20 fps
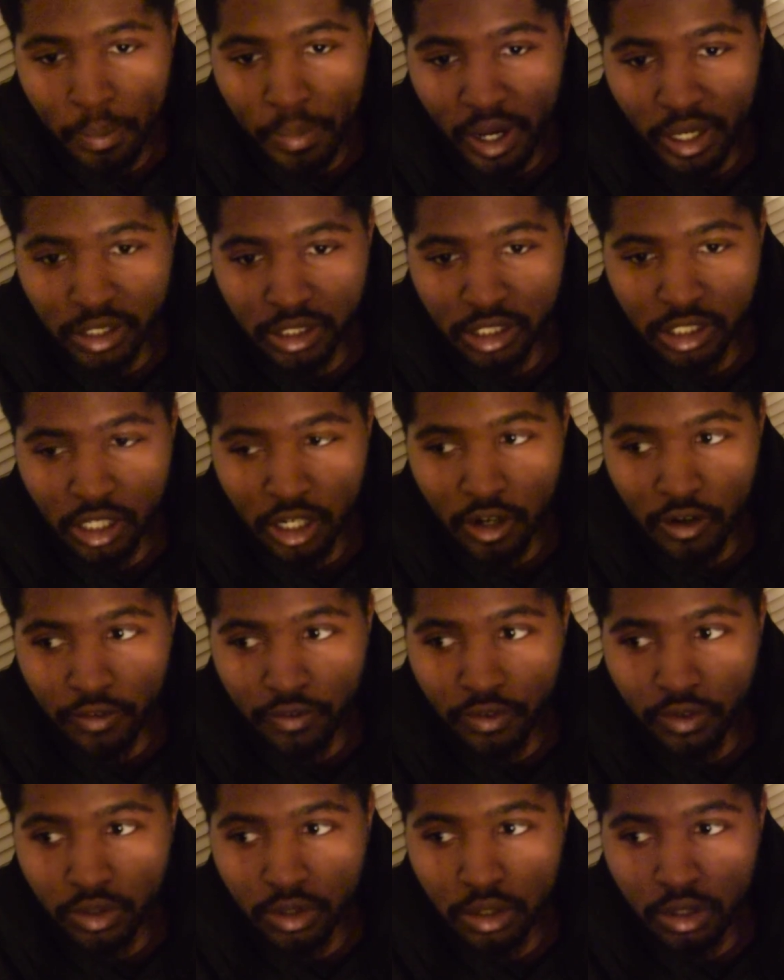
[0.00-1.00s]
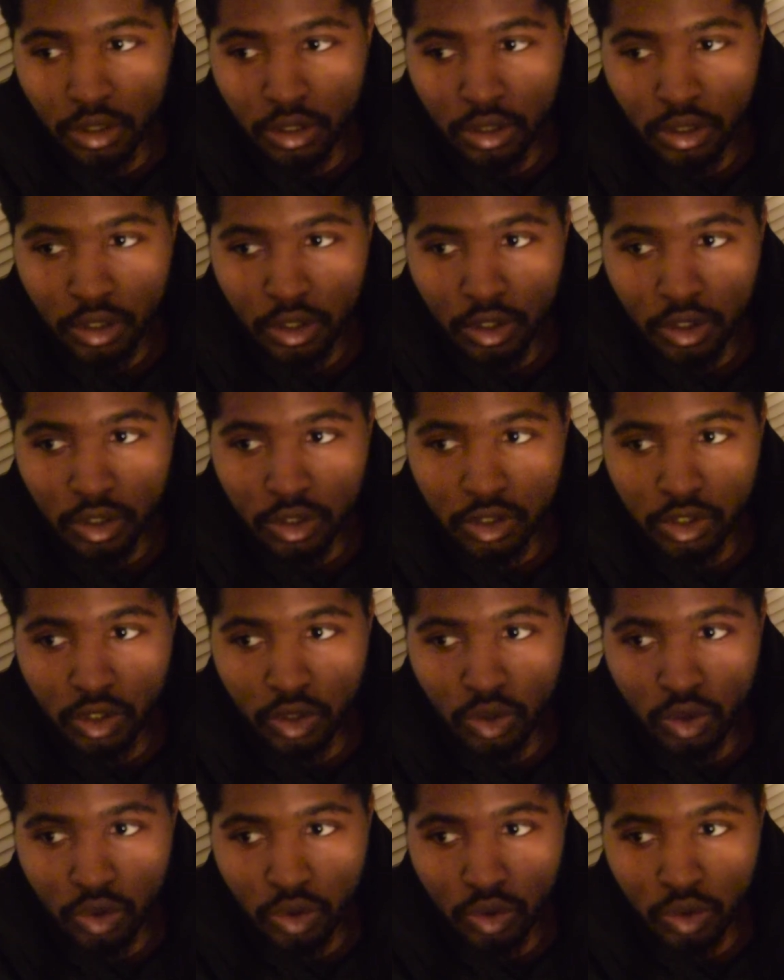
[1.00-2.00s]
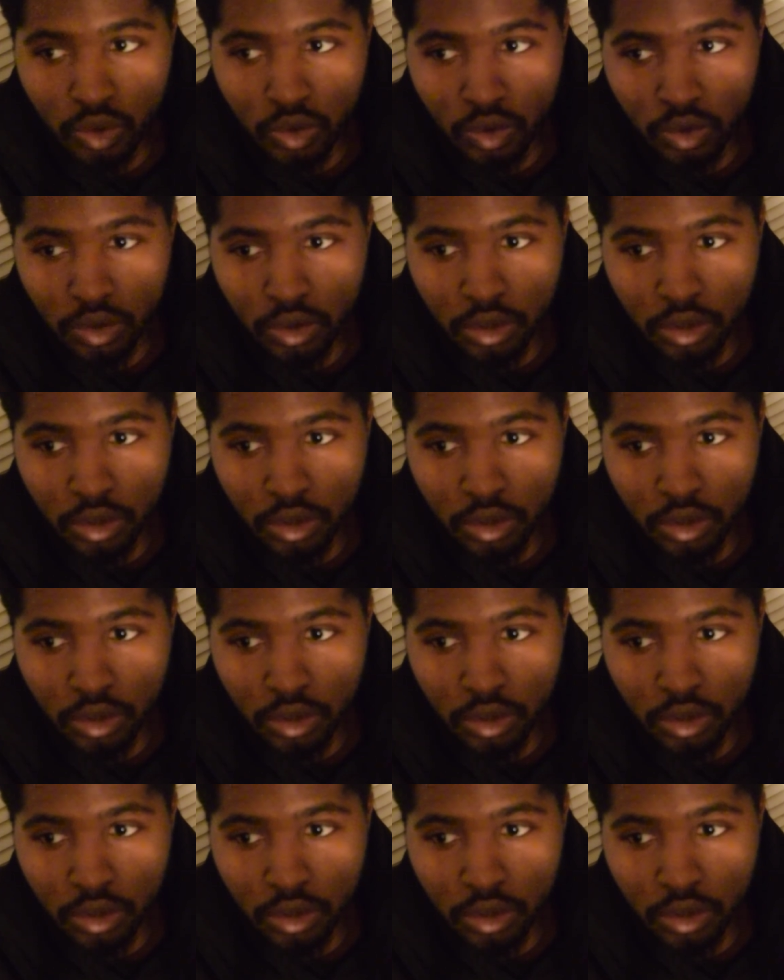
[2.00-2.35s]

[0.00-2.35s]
myself to